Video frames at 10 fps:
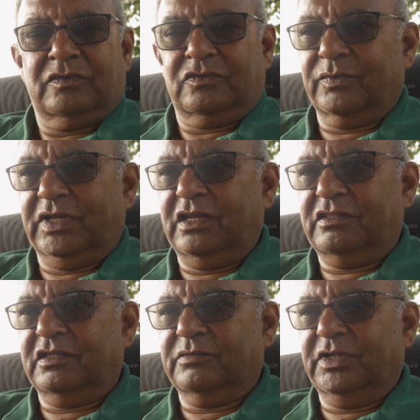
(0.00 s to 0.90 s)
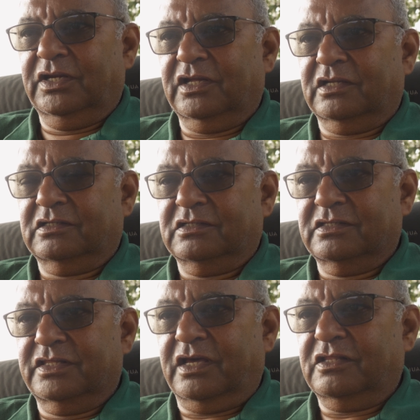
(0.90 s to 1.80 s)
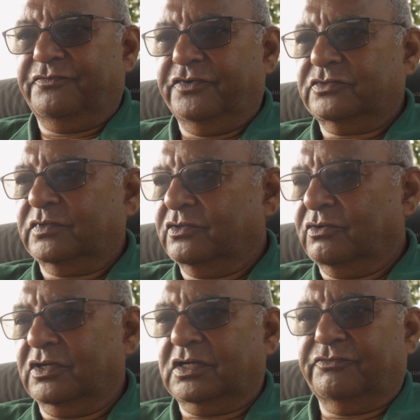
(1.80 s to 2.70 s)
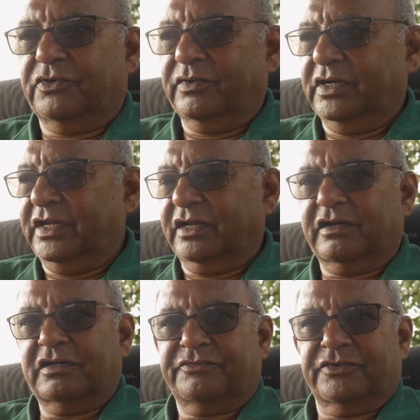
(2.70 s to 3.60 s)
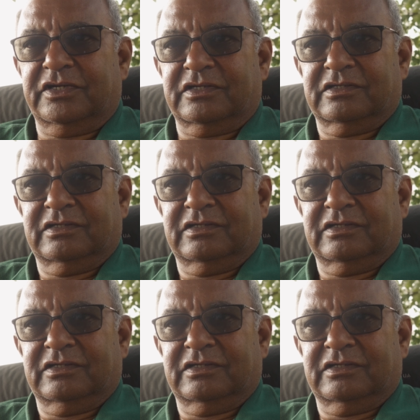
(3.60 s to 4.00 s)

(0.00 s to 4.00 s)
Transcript: So when anything is being done, they are the first ones who are going to come forward and take credit for it.